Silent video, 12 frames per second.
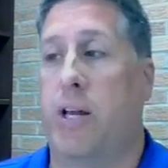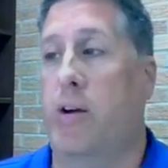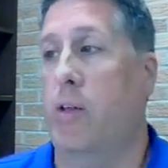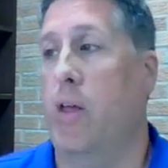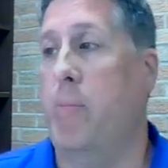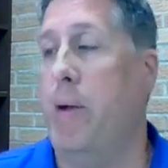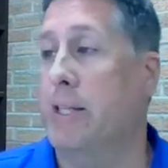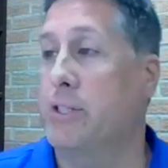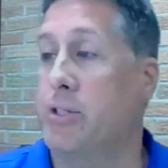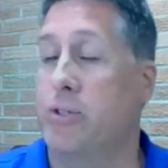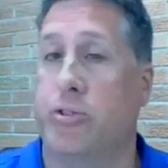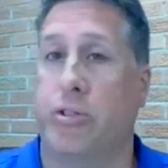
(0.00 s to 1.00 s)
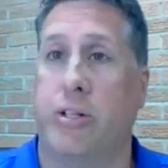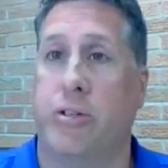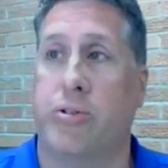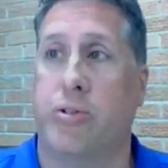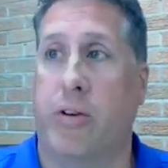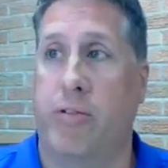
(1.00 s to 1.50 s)
Now, a pastor's
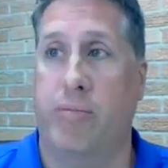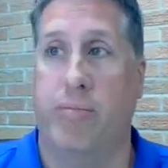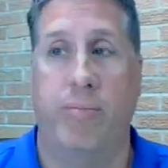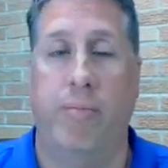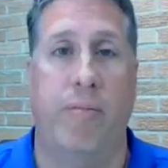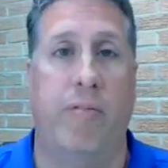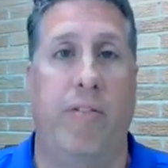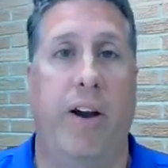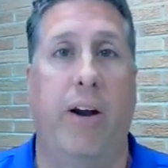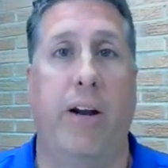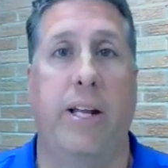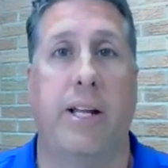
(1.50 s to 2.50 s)
skills are varied.